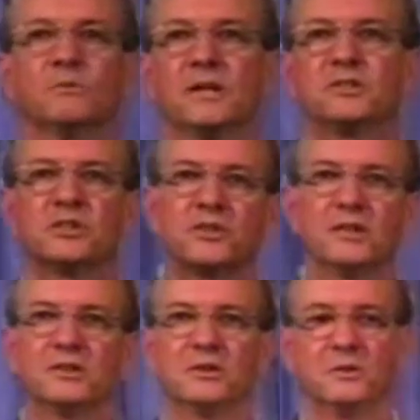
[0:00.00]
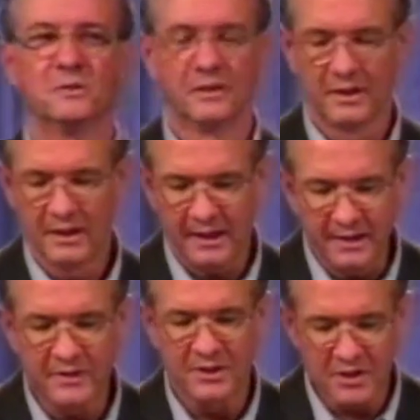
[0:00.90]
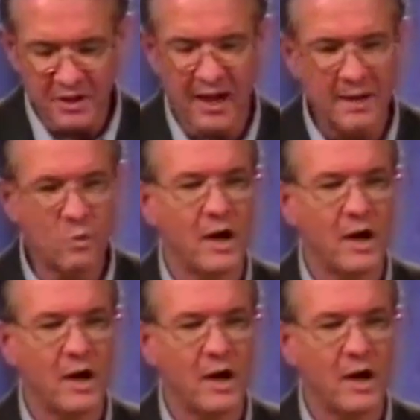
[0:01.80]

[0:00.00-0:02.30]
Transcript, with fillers: what I just said to you. In the same way,